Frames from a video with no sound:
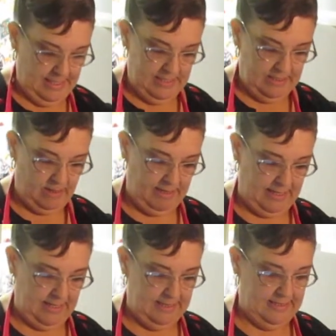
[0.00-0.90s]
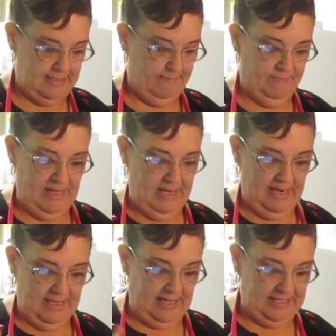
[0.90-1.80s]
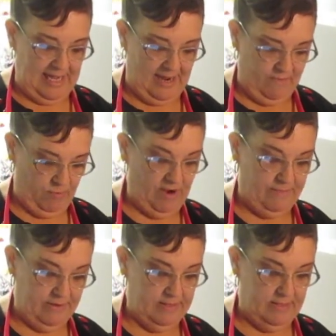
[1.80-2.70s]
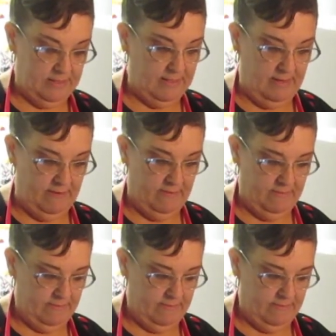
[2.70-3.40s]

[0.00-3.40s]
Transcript: Sorry guys. I like to have a reference, you know,